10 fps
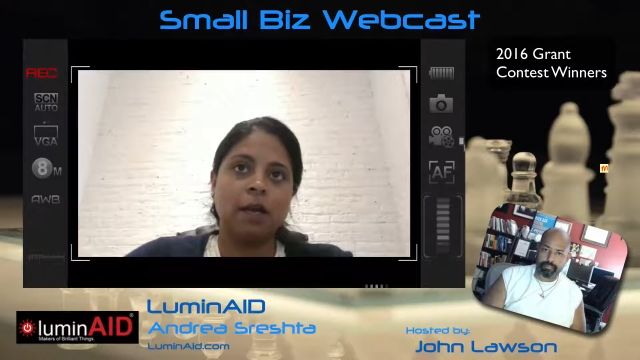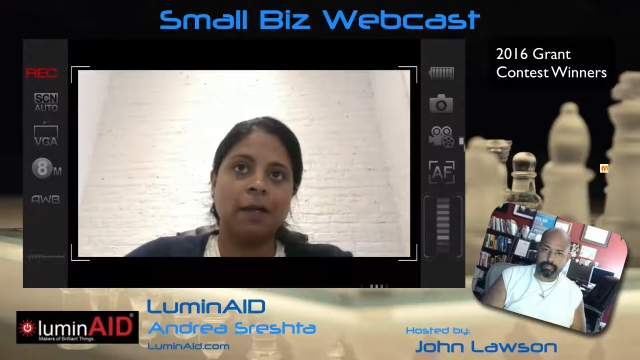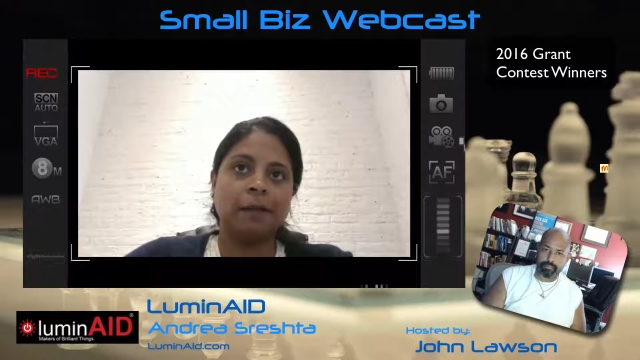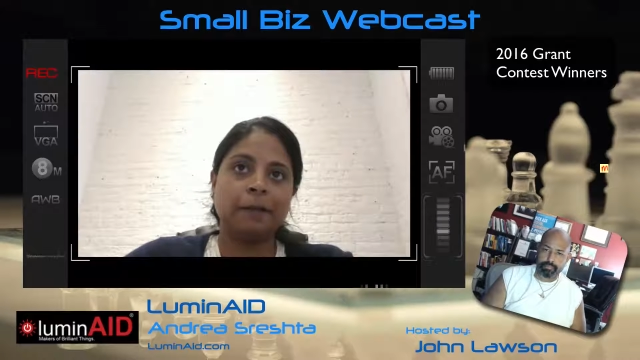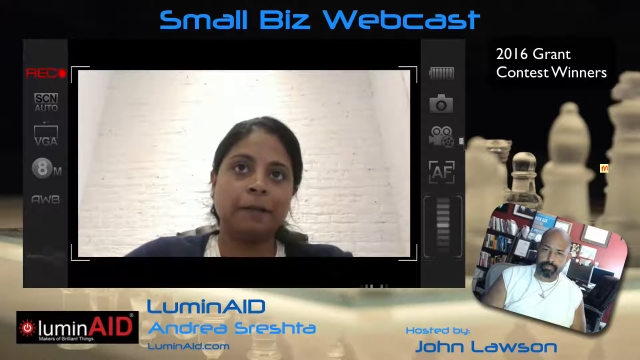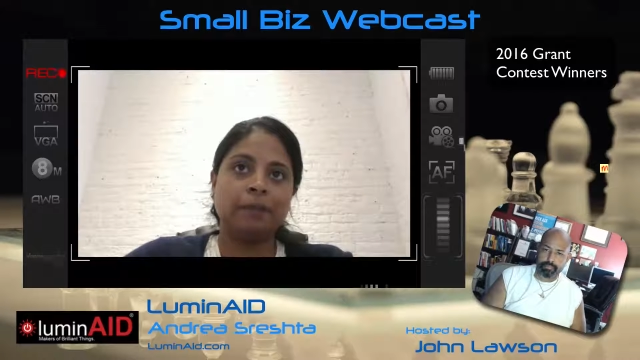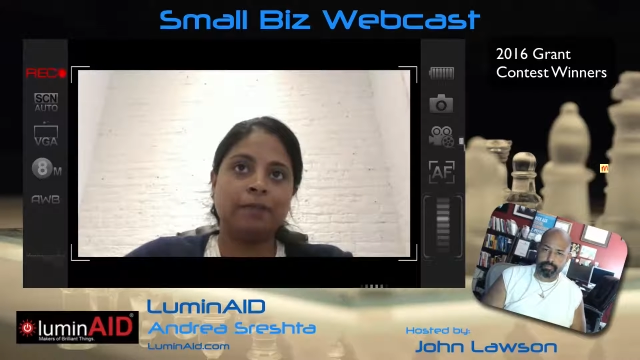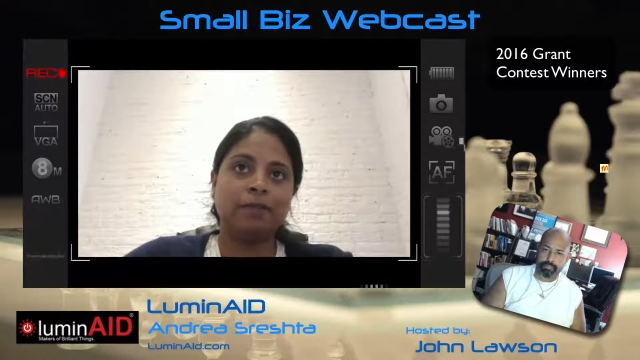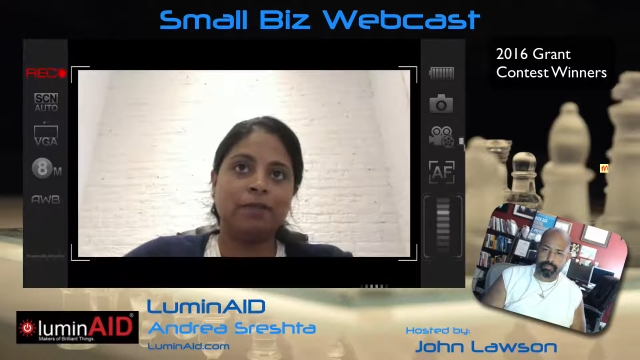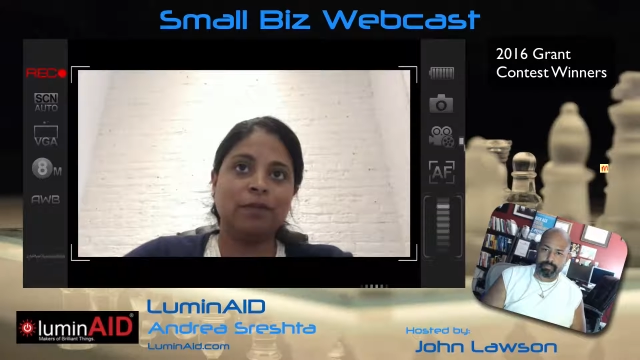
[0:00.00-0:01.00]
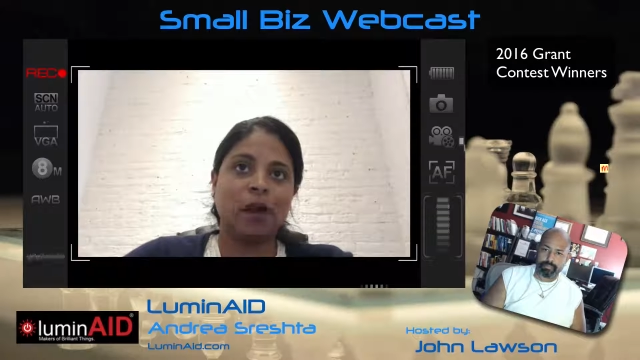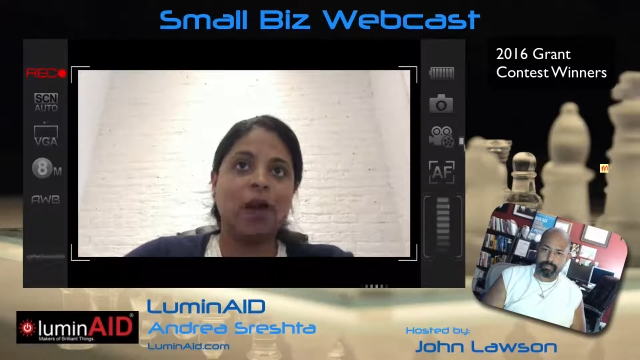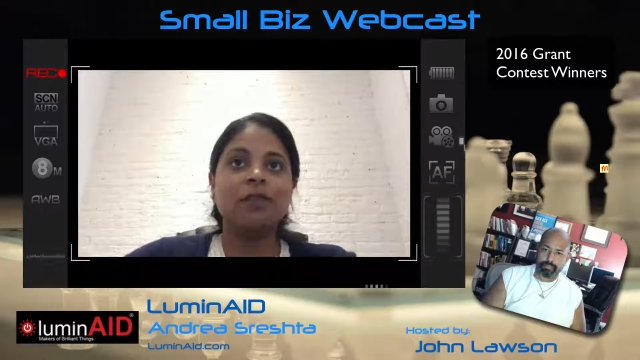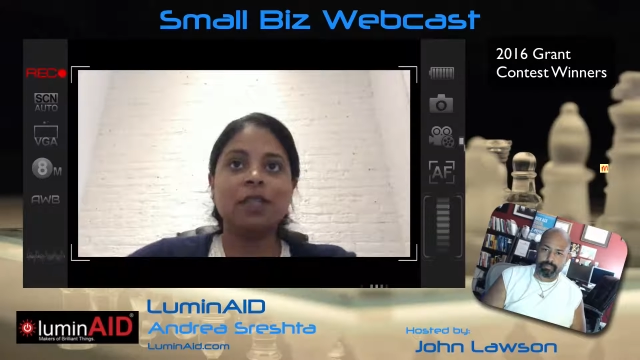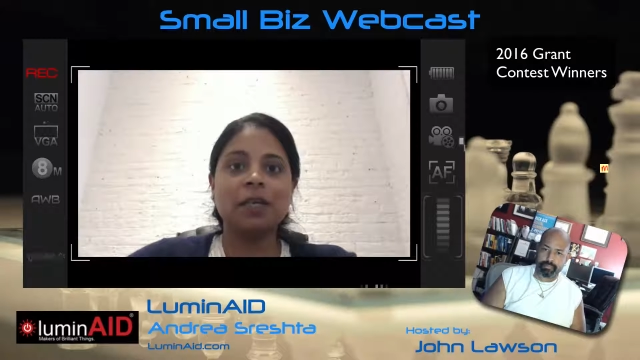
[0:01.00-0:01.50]

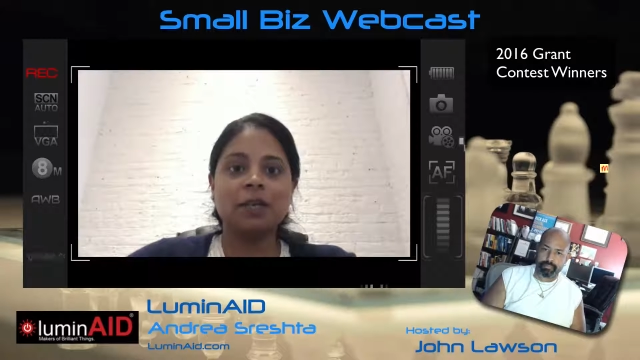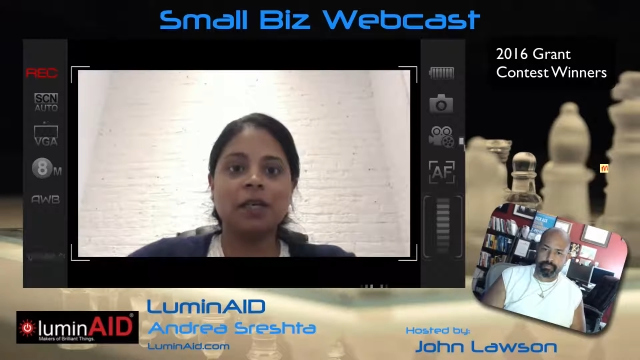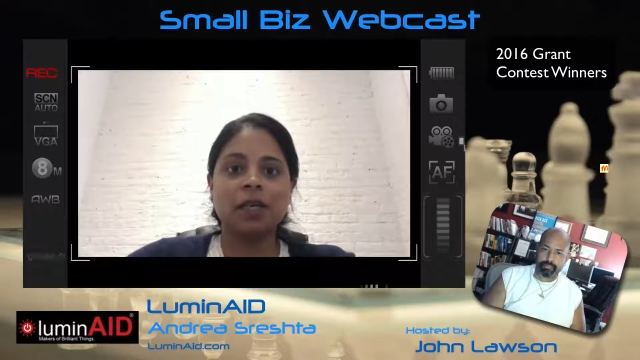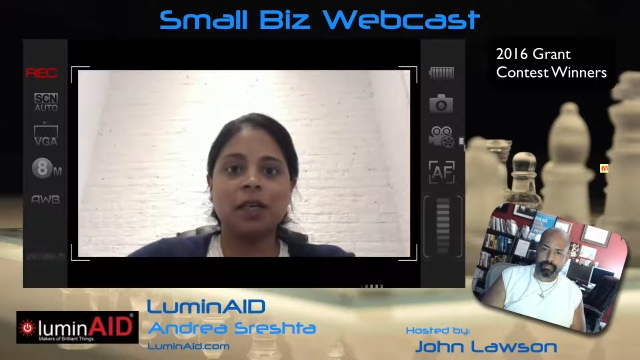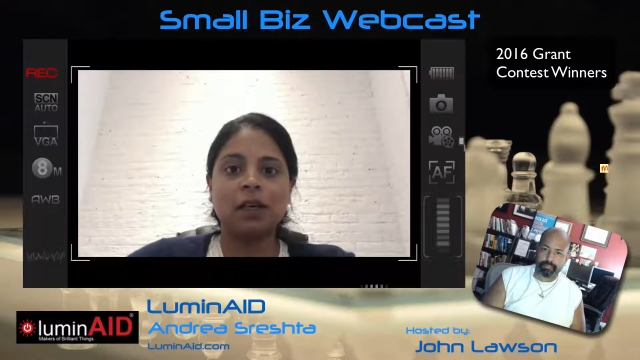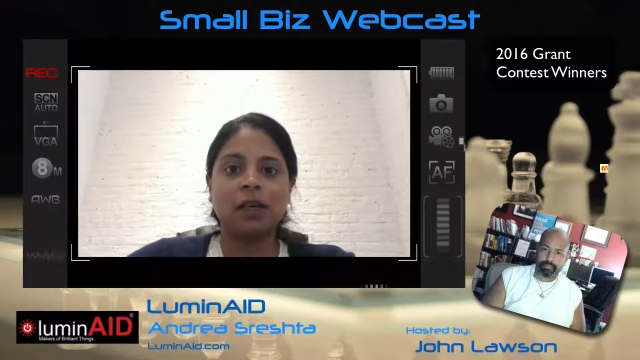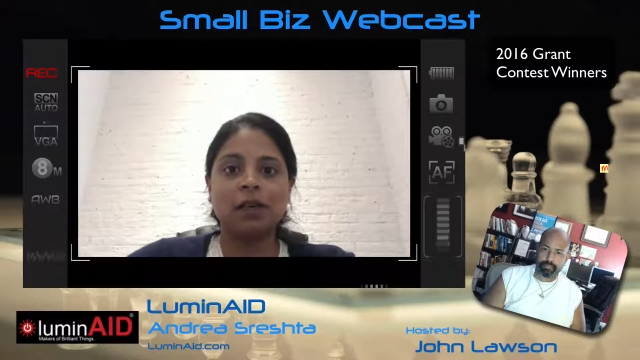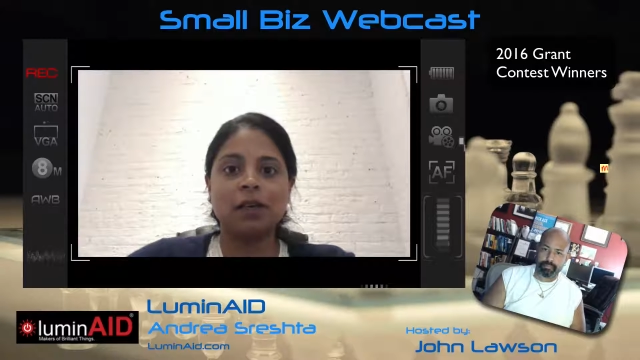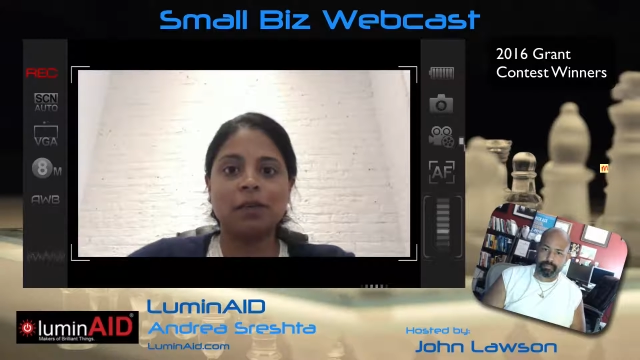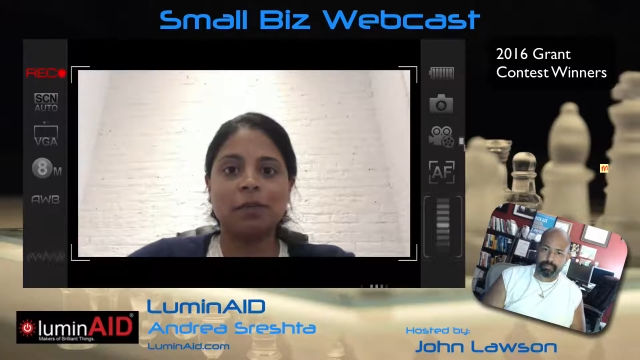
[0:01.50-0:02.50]
oftentimes I think